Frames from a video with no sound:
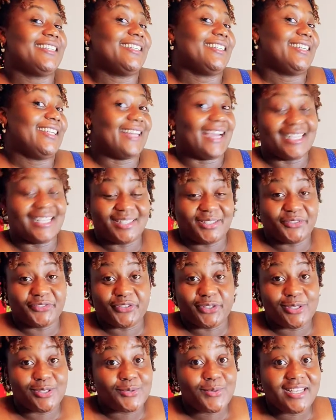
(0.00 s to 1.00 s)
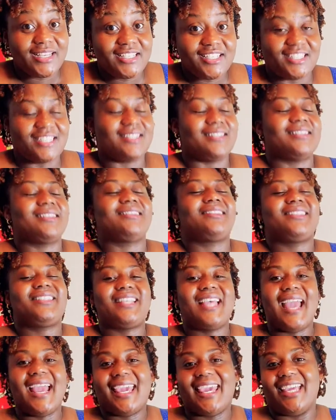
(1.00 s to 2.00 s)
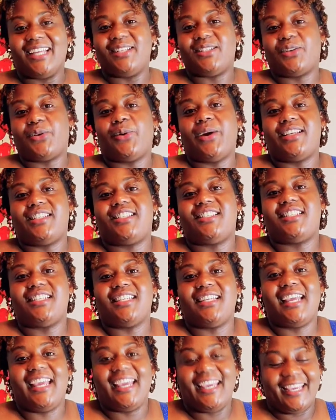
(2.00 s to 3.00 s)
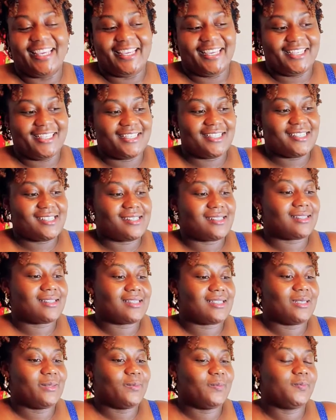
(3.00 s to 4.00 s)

That's the first question. Second question is,